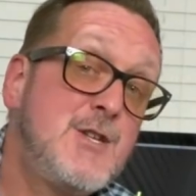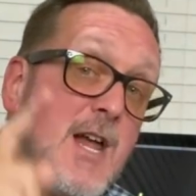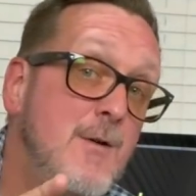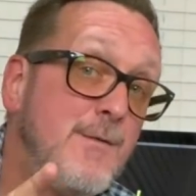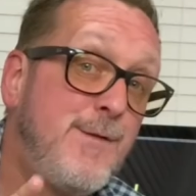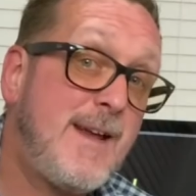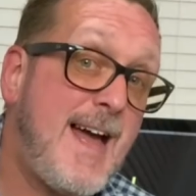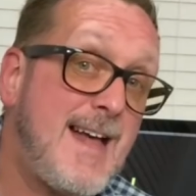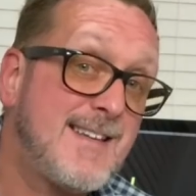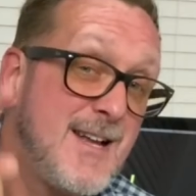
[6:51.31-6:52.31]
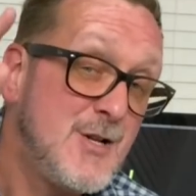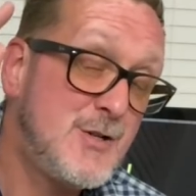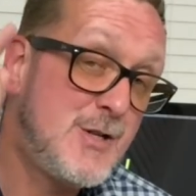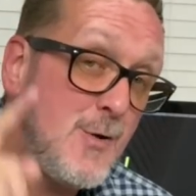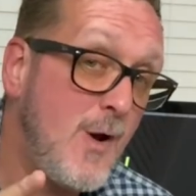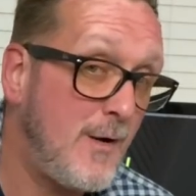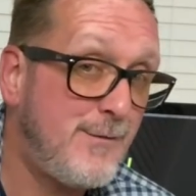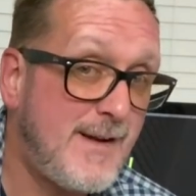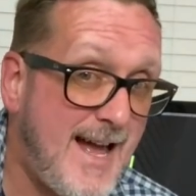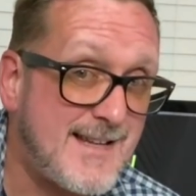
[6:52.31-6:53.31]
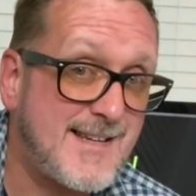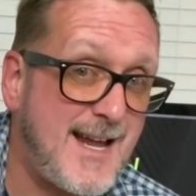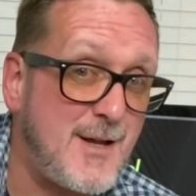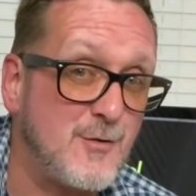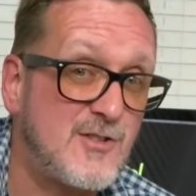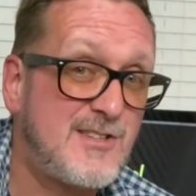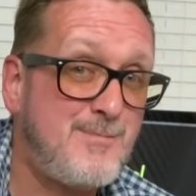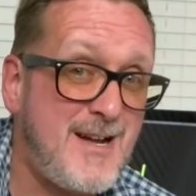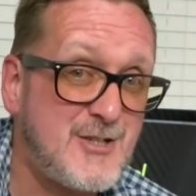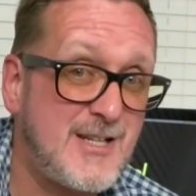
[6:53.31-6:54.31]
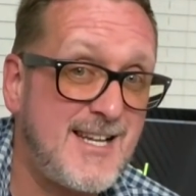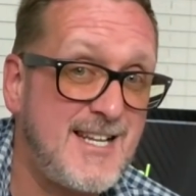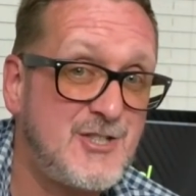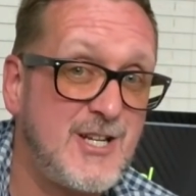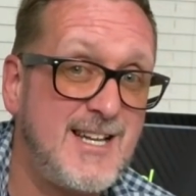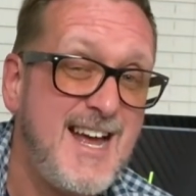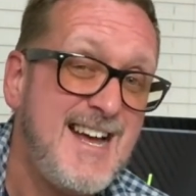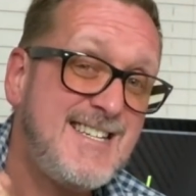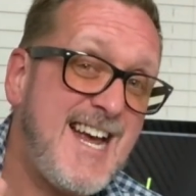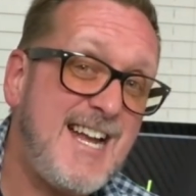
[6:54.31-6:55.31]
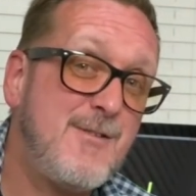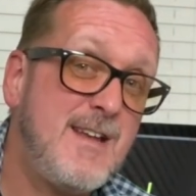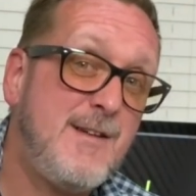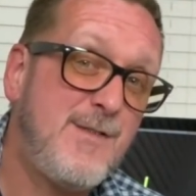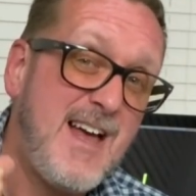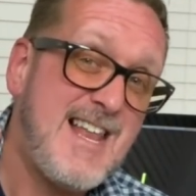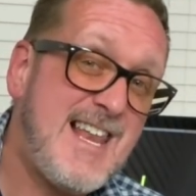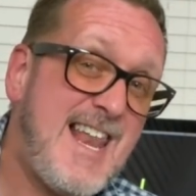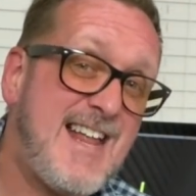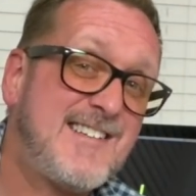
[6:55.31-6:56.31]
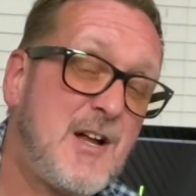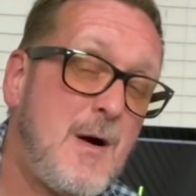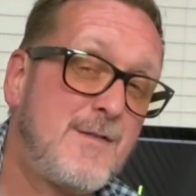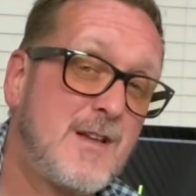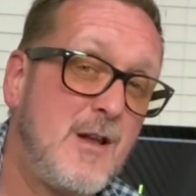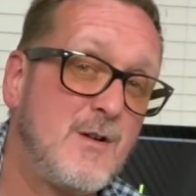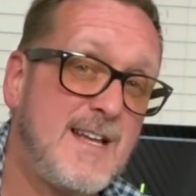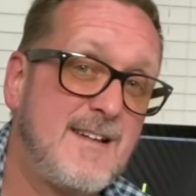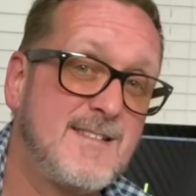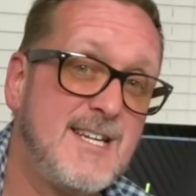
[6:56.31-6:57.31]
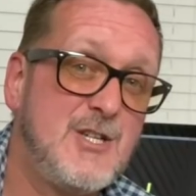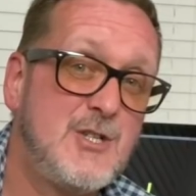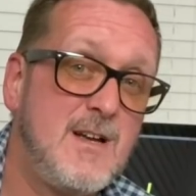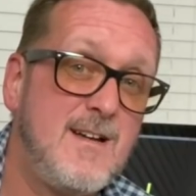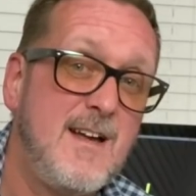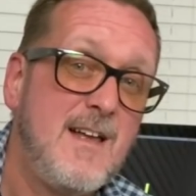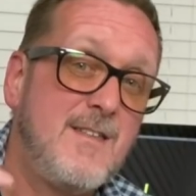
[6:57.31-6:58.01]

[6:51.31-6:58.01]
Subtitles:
Do not forget to get your special edition Tenerife Let's Go After Lockdown t-shirt.